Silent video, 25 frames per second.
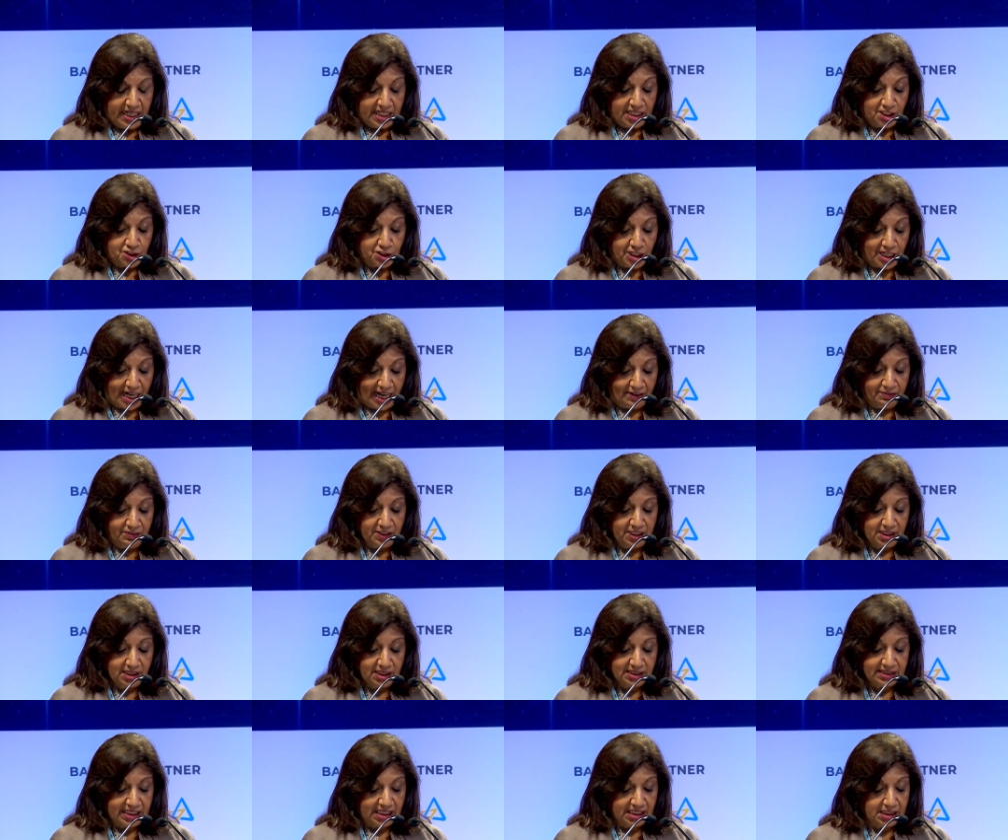
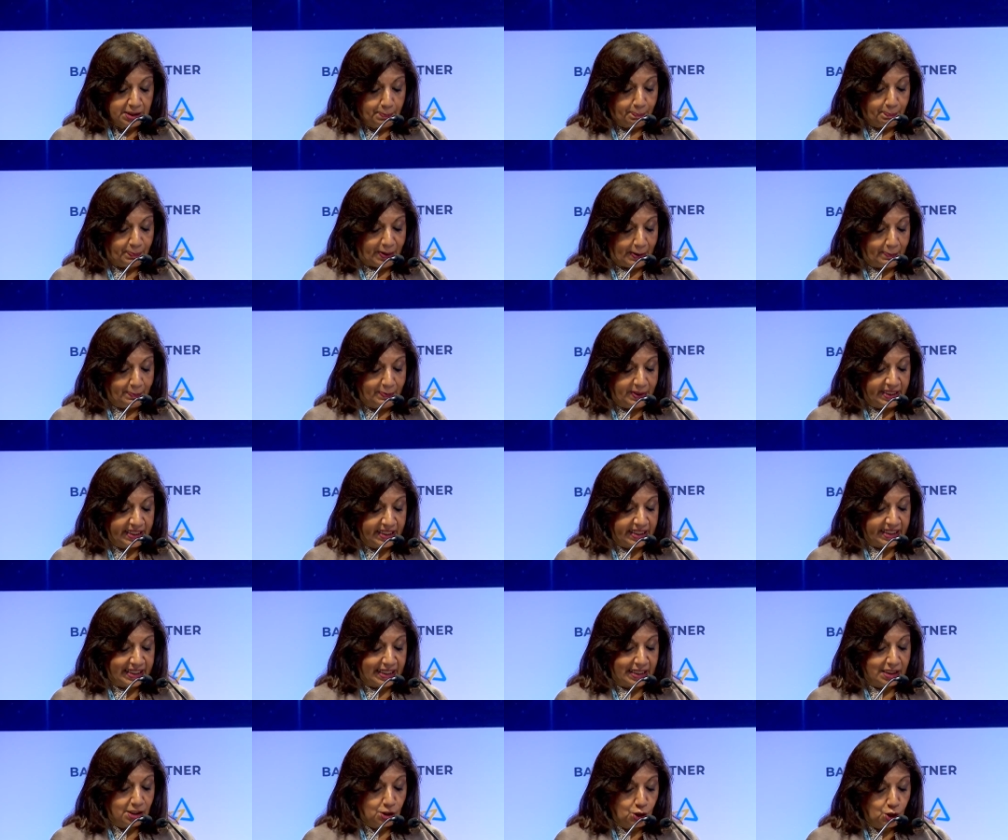Travelers and the public
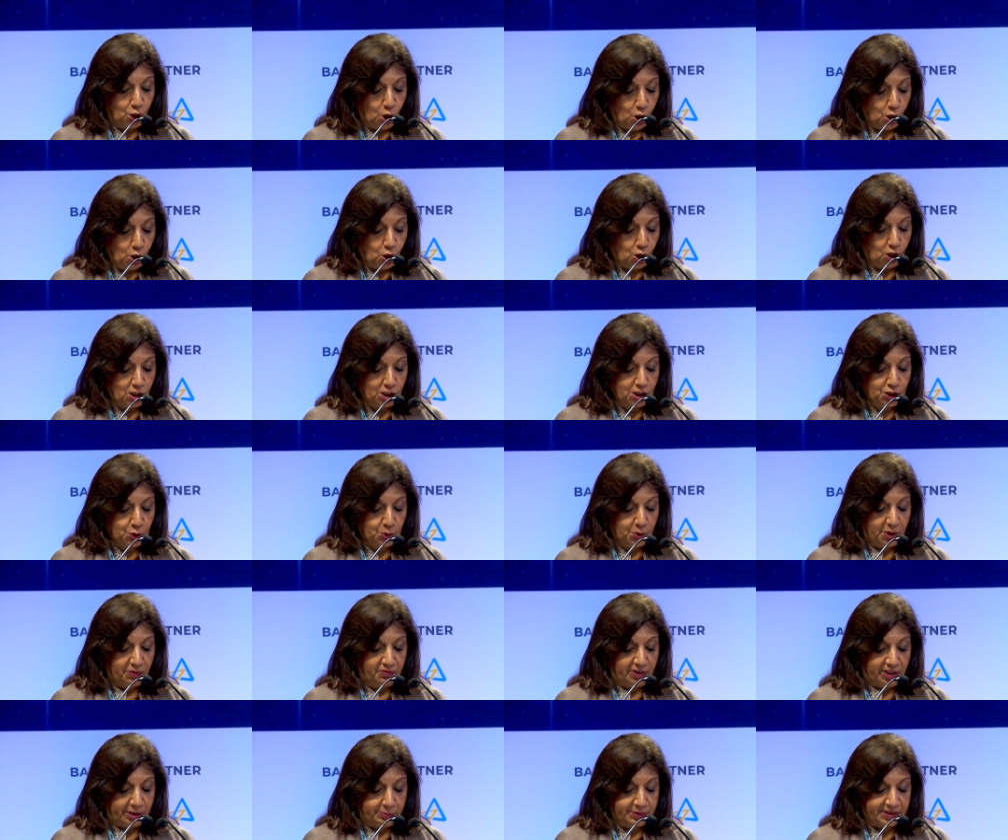can log on to a
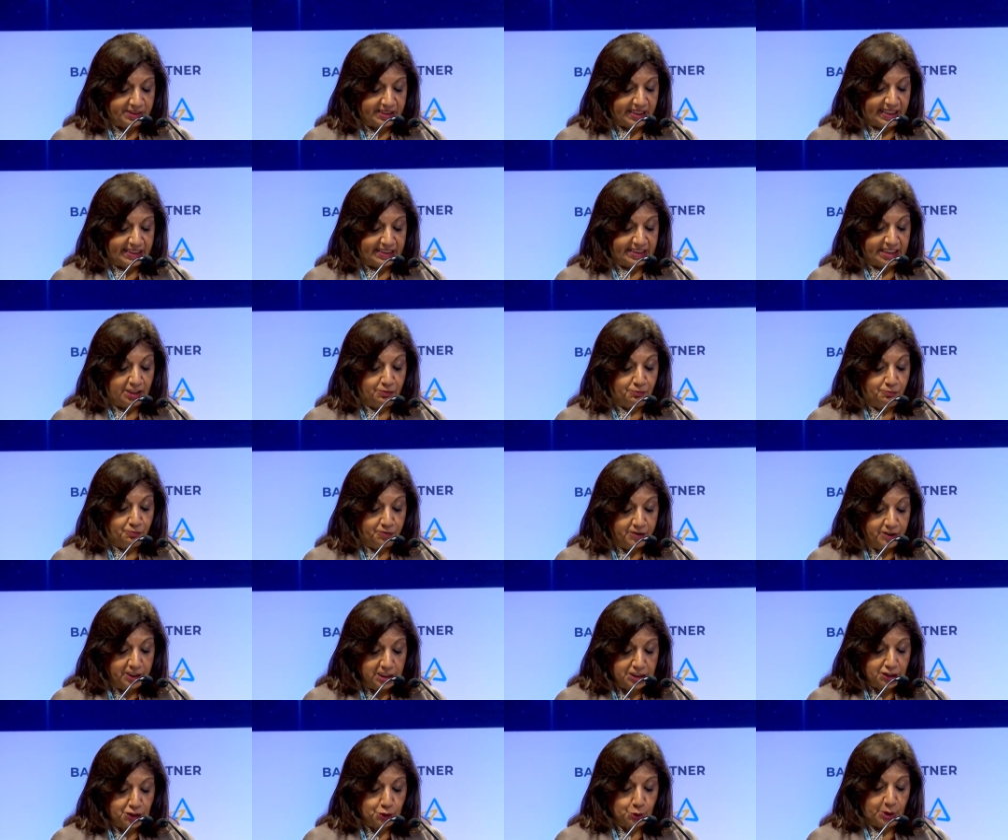website and
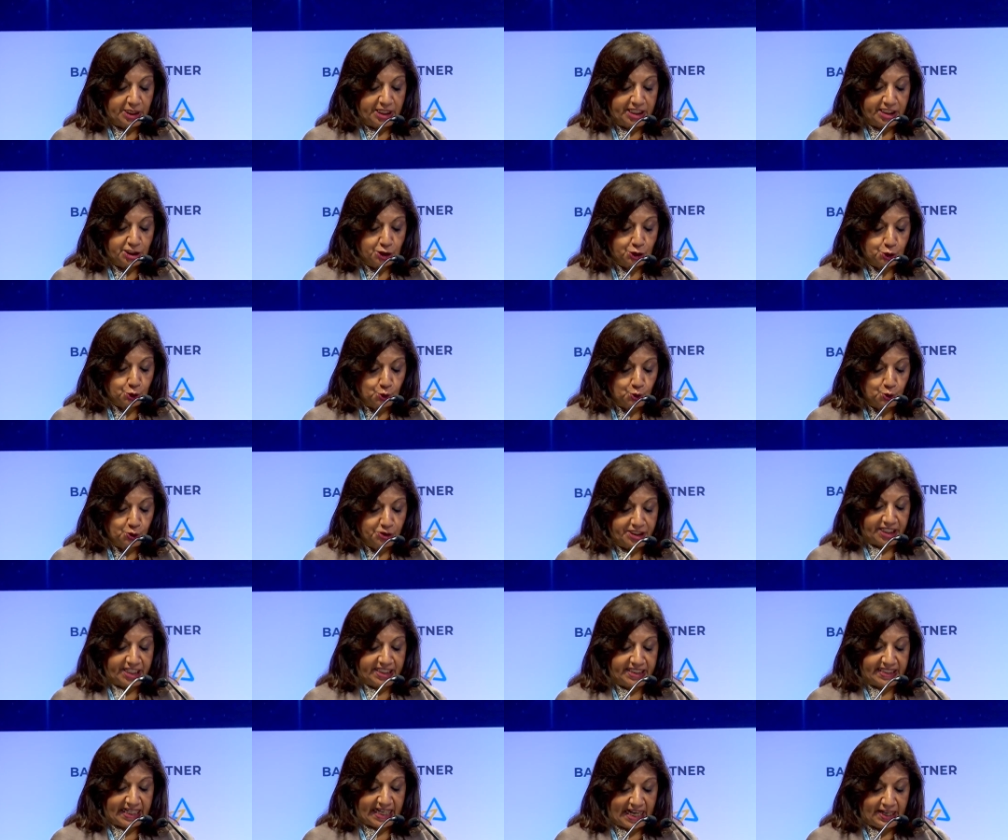virtually tour
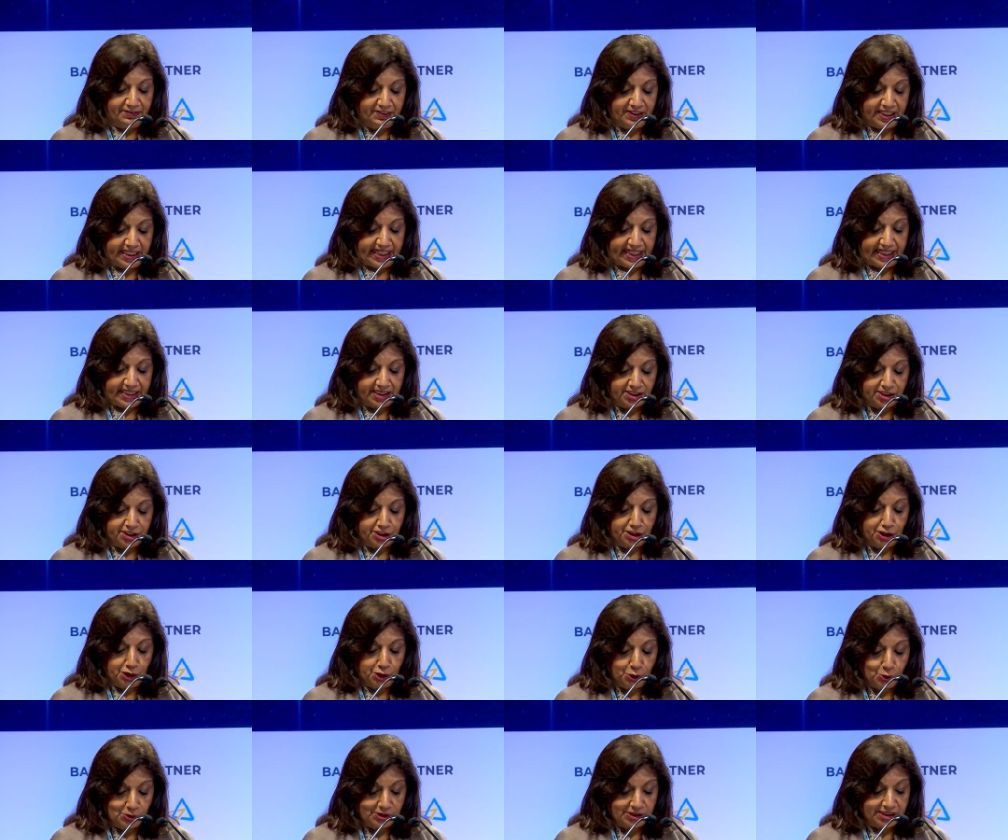and navigate the
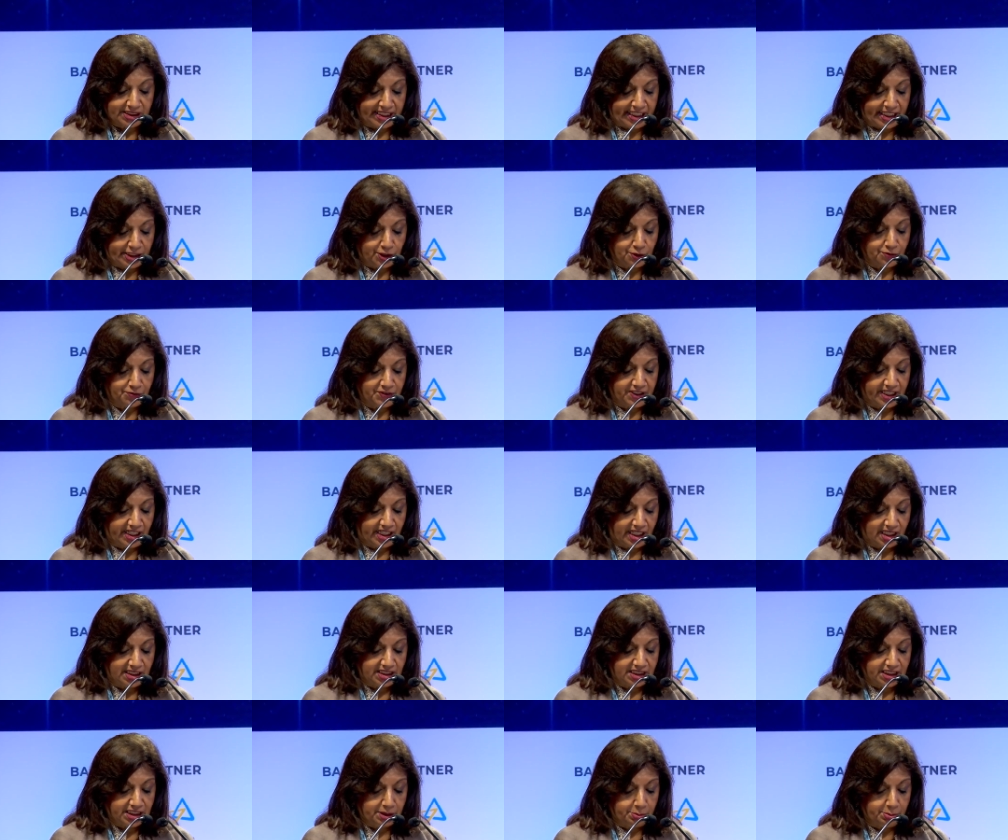new
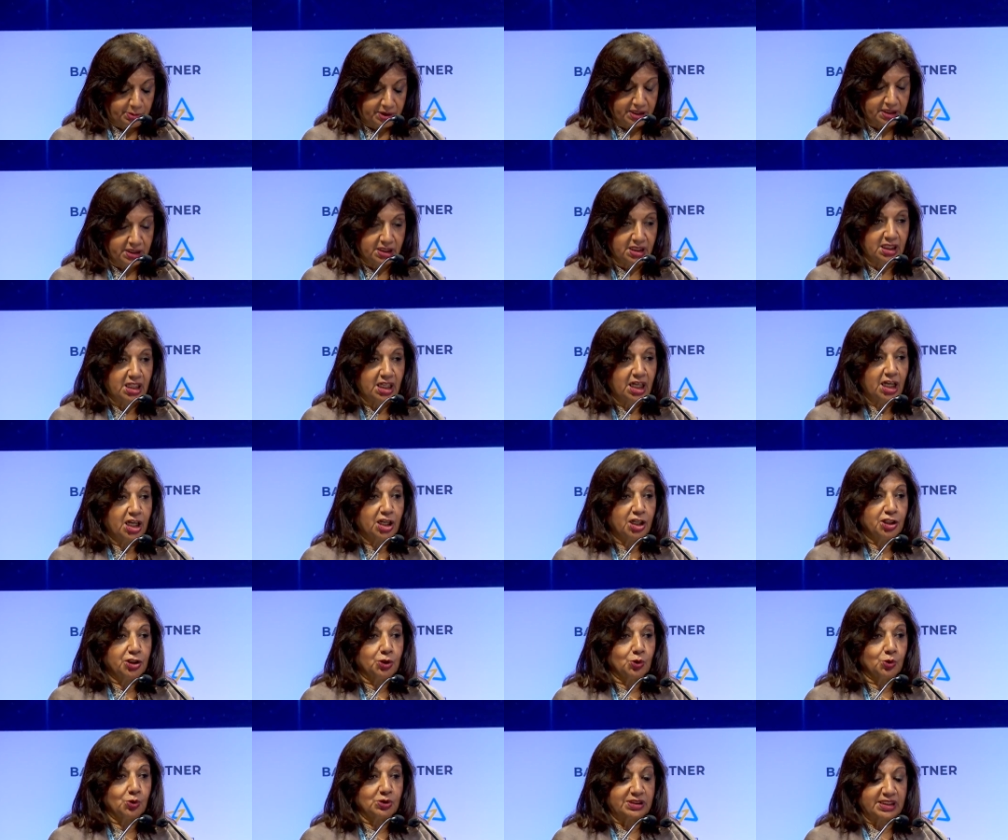state-of-the-art terminal
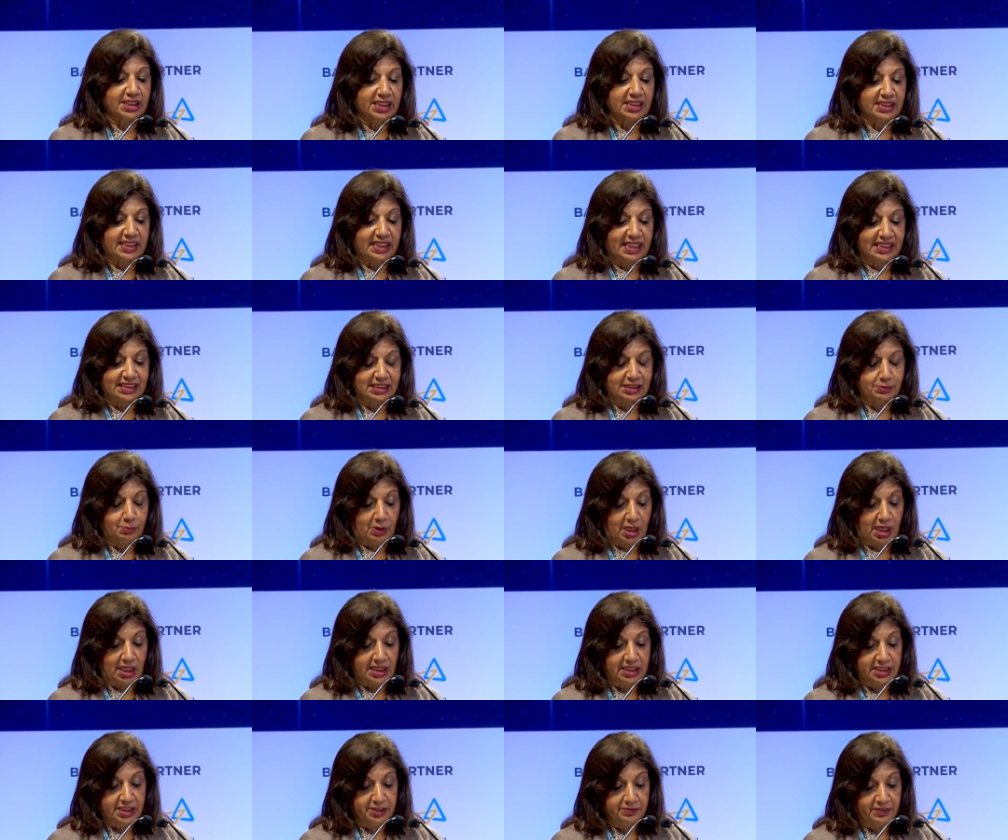using their
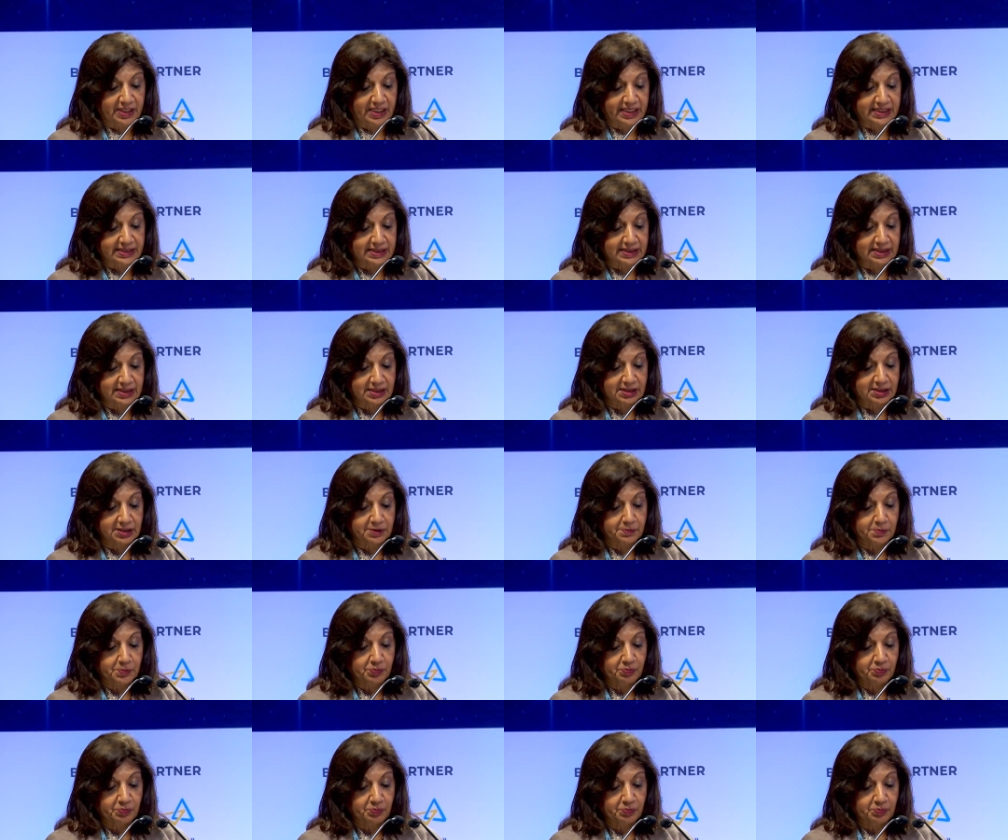smart devices.